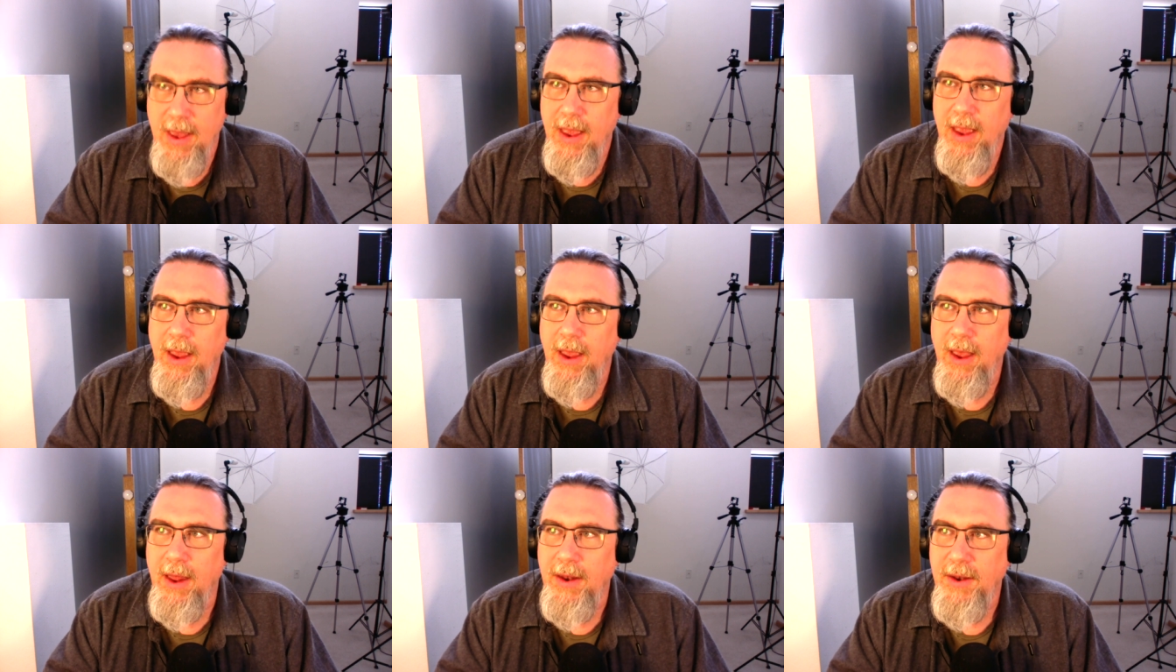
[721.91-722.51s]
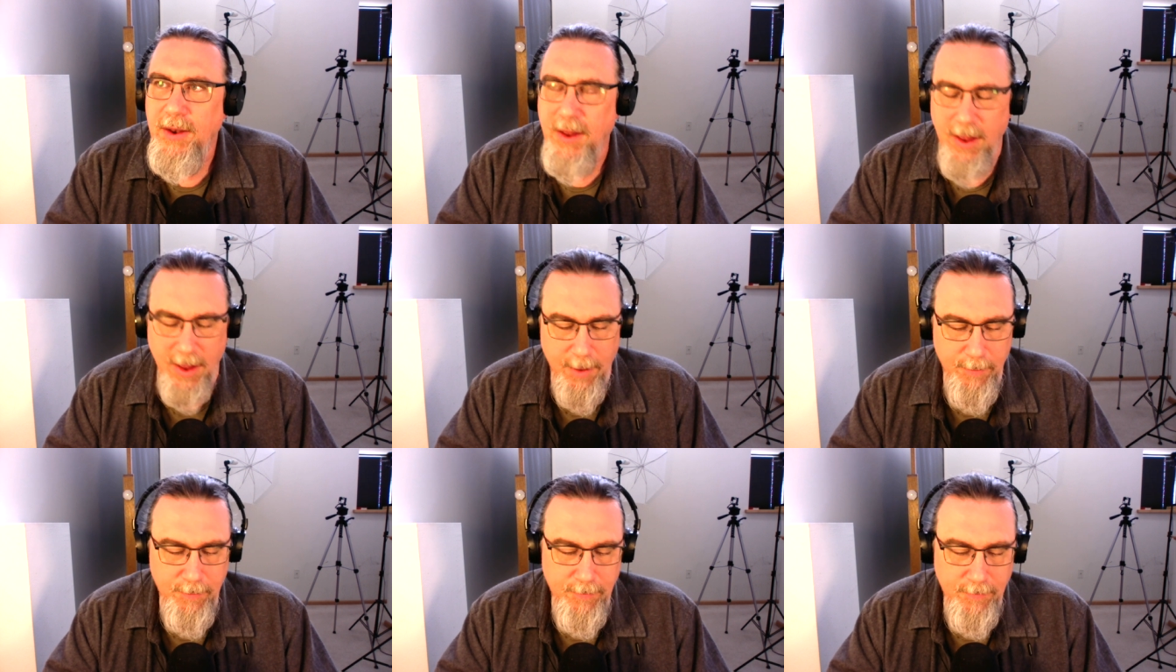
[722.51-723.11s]

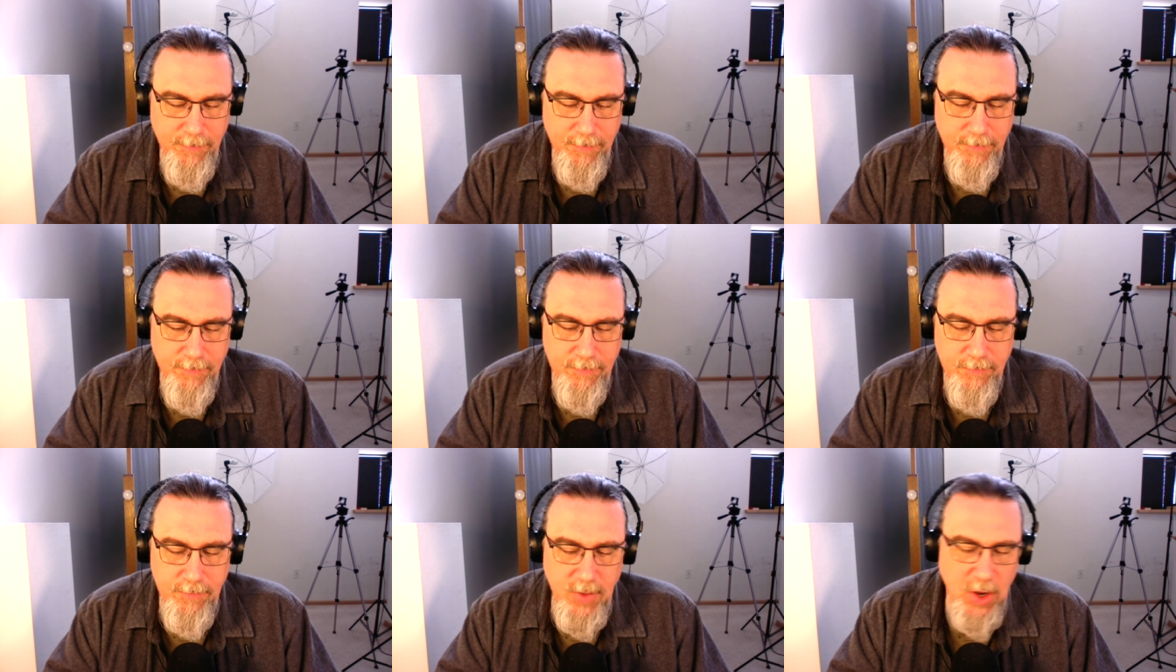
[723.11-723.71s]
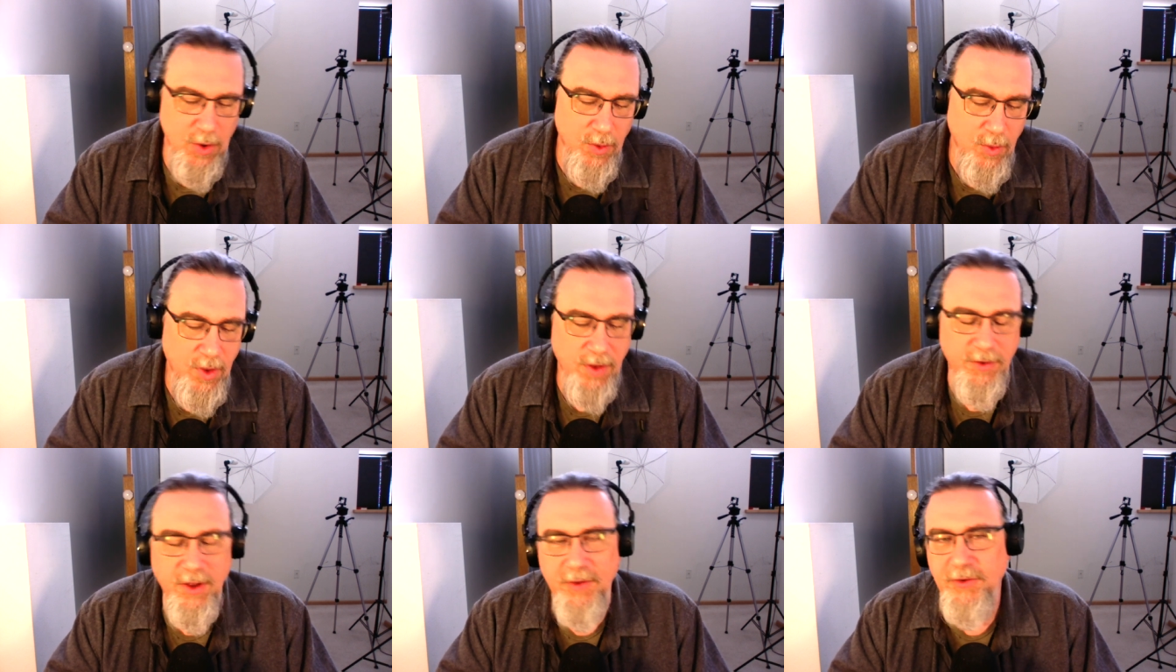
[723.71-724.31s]
And, you know,
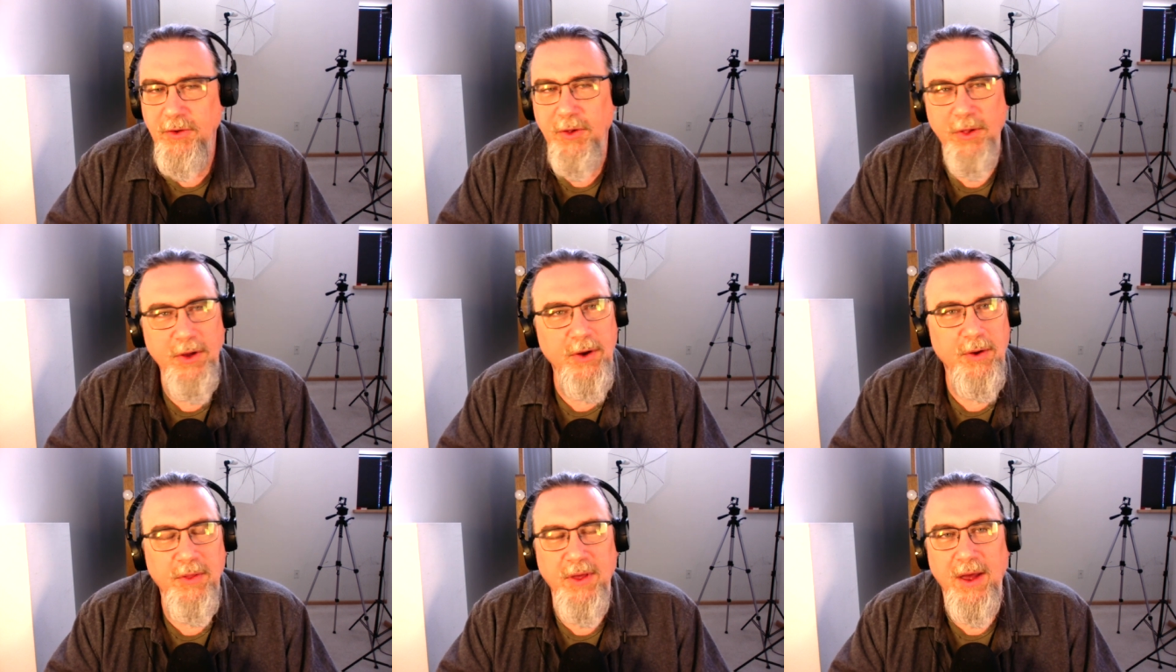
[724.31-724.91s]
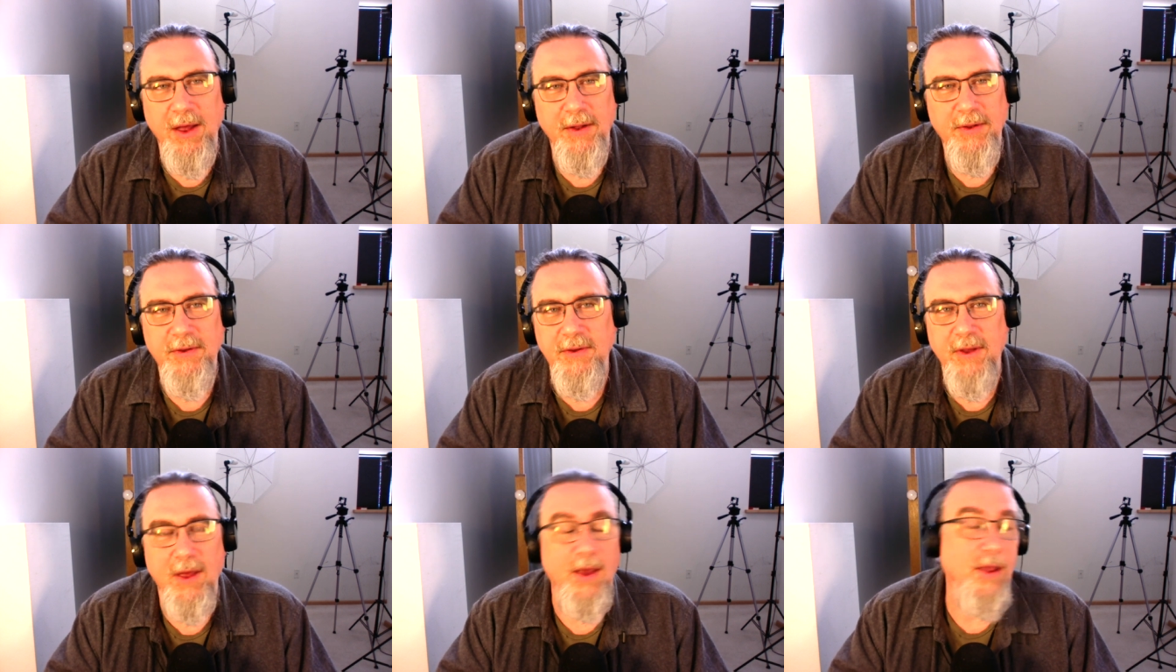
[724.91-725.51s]
it's clear
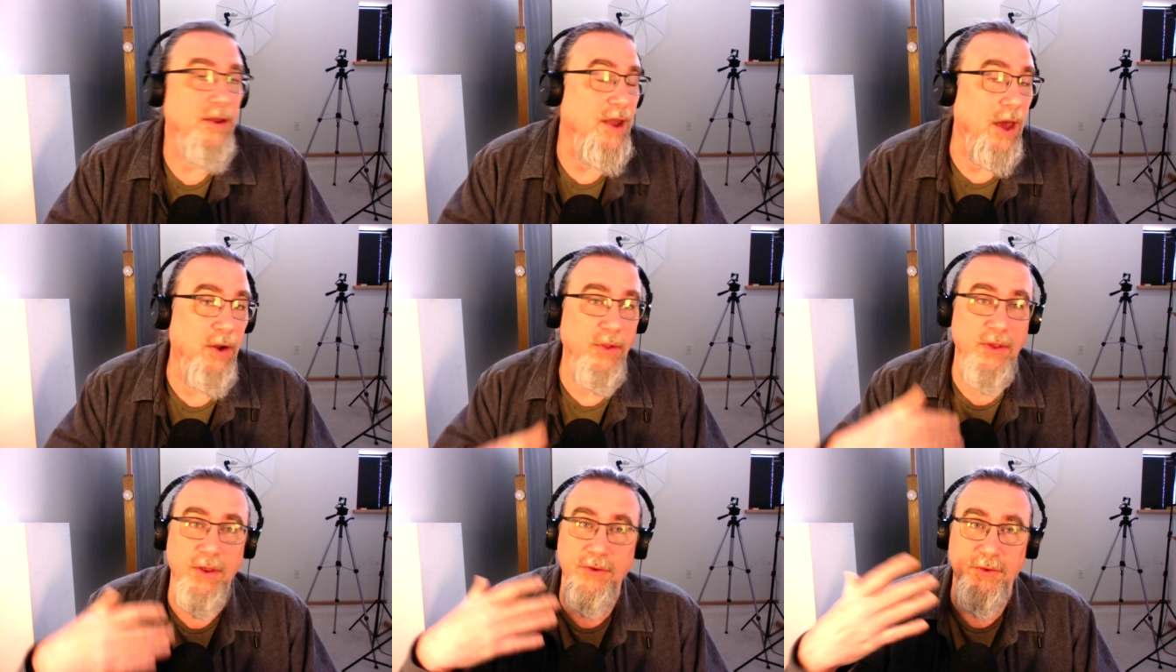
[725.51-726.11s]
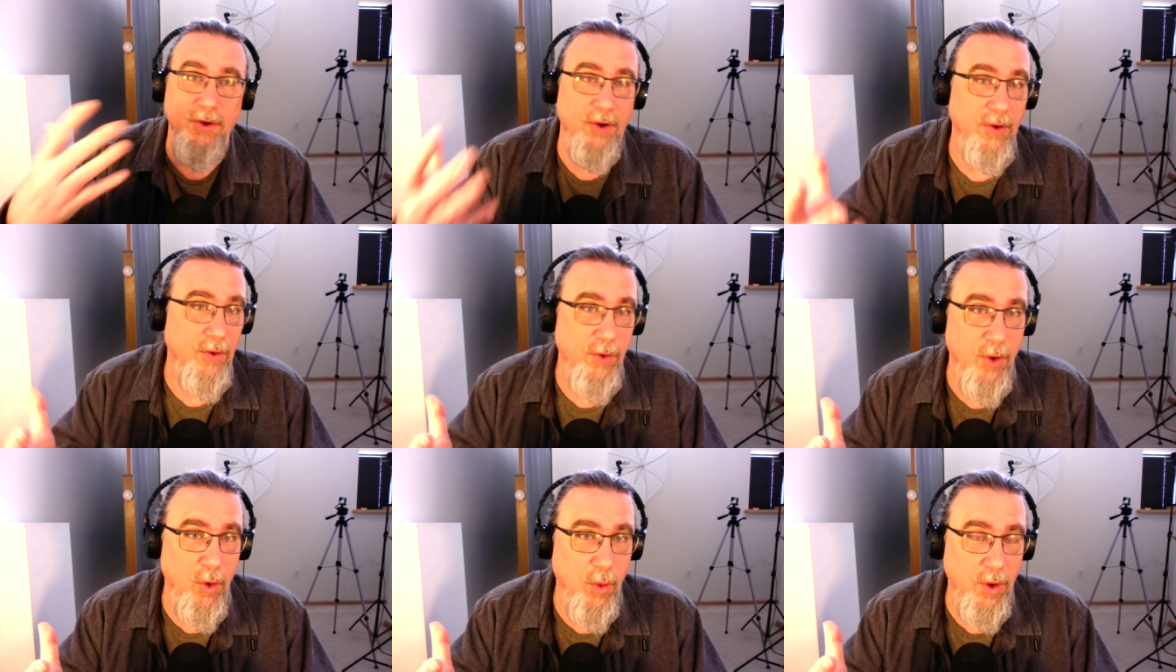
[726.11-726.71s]
that not only is there
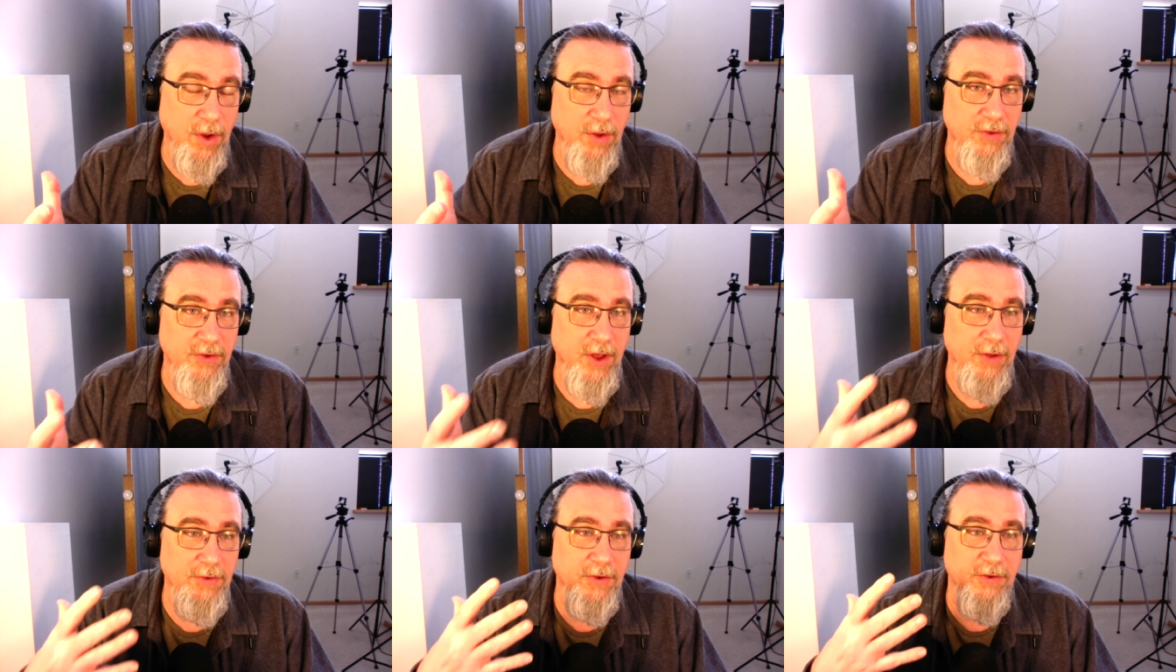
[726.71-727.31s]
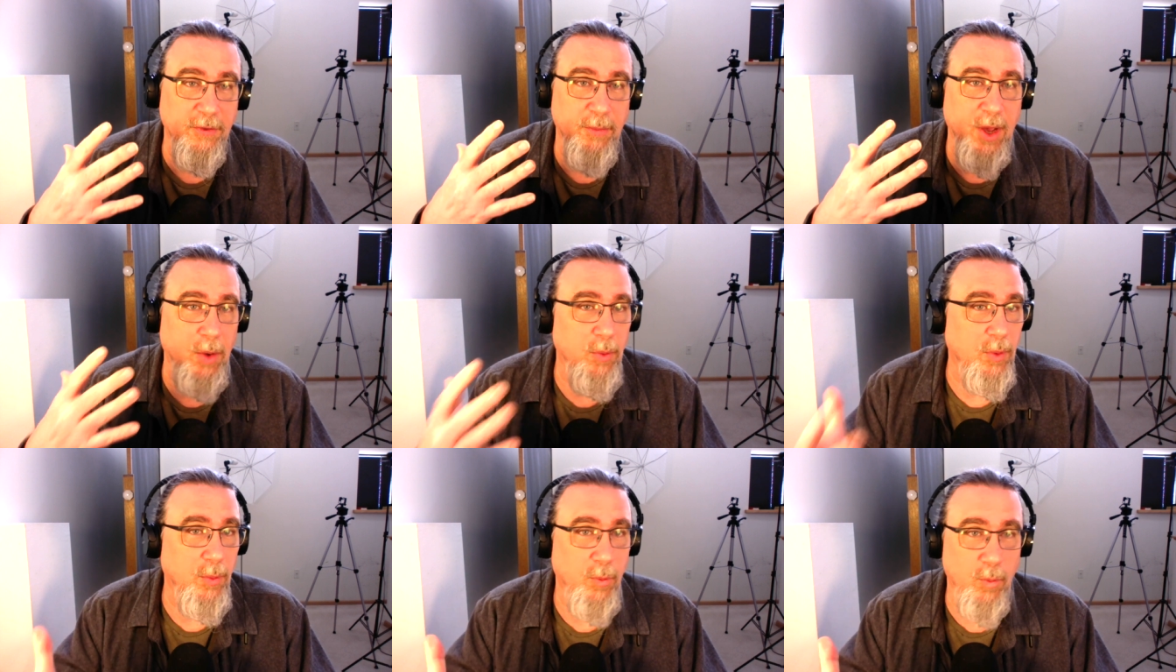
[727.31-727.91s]
no consensus about
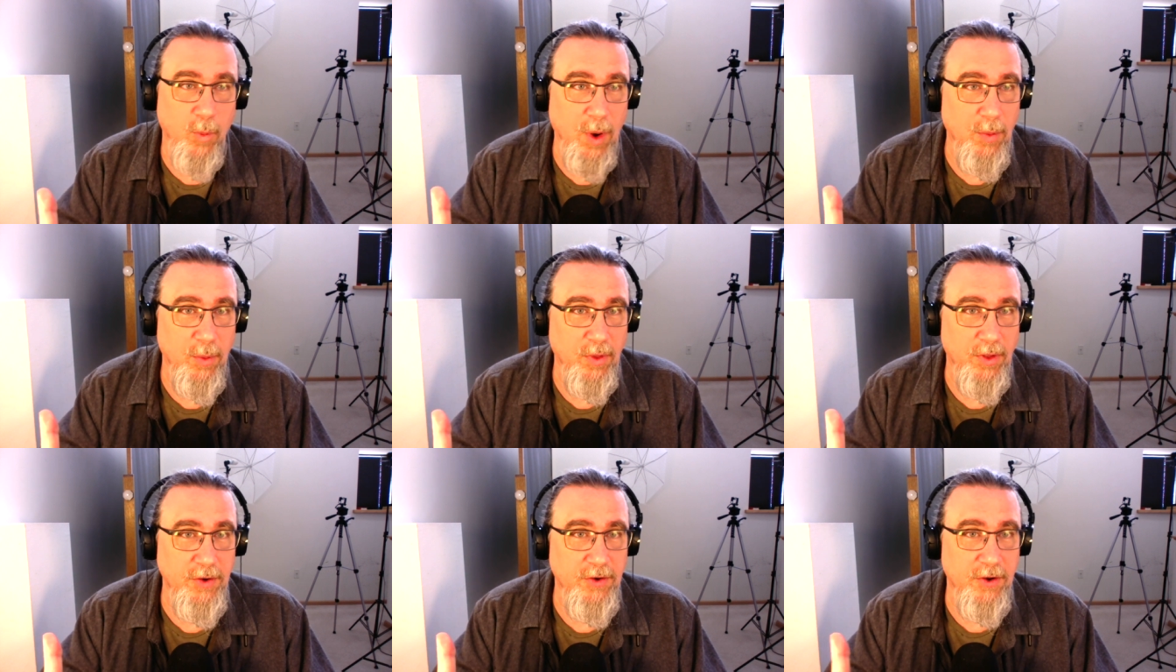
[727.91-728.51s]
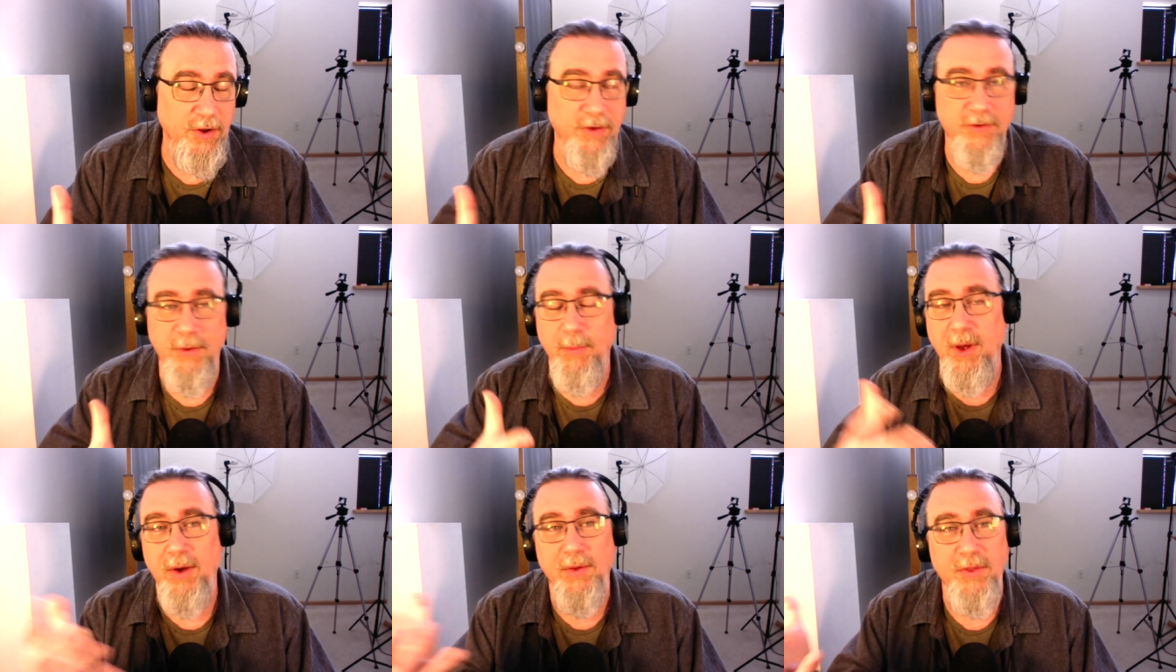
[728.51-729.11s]
what religion is
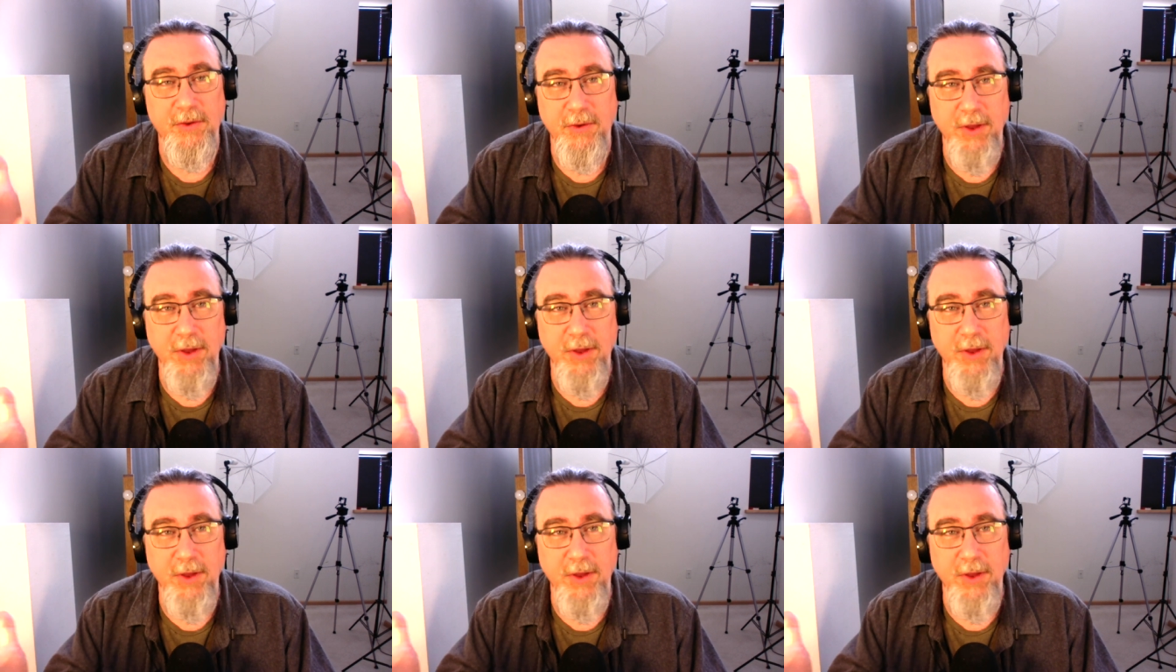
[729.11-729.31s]
among the,